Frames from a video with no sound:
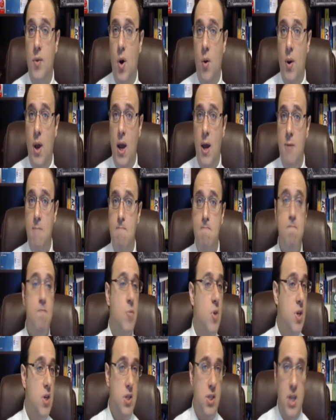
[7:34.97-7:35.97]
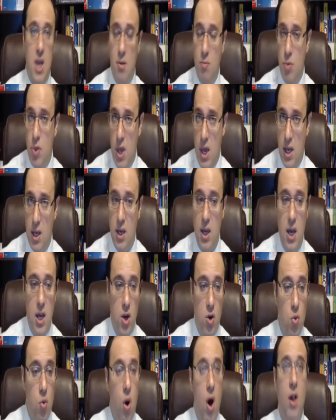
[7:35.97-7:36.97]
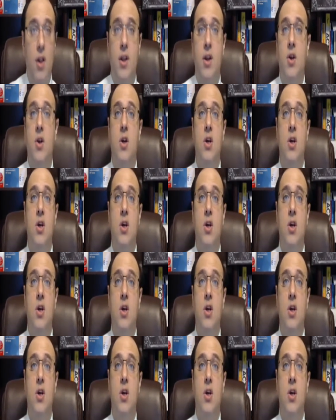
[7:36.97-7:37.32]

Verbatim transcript: Okay? Same thing, inequality.